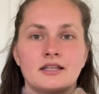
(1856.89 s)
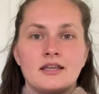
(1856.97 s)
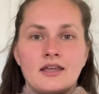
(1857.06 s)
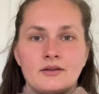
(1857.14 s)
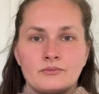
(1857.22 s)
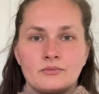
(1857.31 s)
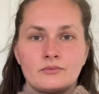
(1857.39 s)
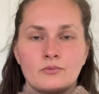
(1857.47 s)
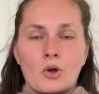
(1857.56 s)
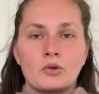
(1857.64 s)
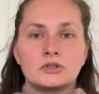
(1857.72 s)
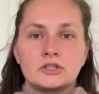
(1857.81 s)
it
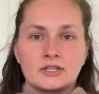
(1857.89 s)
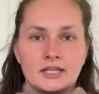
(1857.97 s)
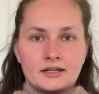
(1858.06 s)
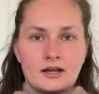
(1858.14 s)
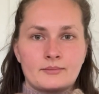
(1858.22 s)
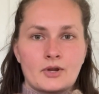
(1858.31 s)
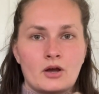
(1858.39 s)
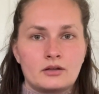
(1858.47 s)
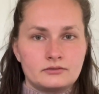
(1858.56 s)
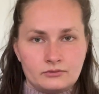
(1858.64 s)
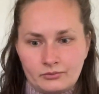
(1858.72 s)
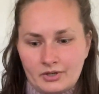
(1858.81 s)
won't look like I'm not
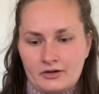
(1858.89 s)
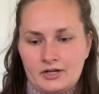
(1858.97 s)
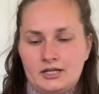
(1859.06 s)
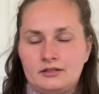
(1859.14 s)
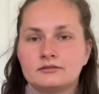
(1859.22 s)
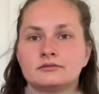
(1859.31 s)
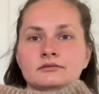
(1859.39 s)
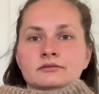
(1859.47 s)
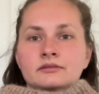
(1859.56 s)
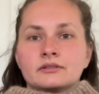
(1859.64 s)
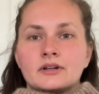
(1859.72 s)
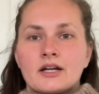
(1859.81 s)
wearing
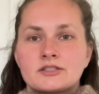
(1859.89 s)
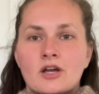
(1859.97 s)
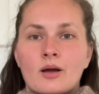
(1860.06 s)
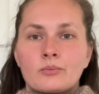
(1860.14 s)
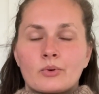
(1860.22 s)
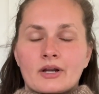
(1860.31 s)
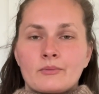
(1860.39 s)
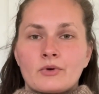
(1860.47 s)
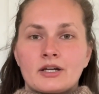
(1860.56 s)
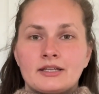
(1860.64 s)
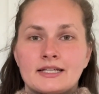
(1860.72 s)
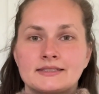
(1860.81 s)
a top when I'm
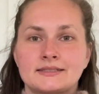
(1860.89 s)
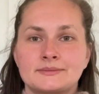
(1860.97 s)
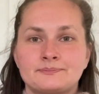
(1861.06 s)
wearing this.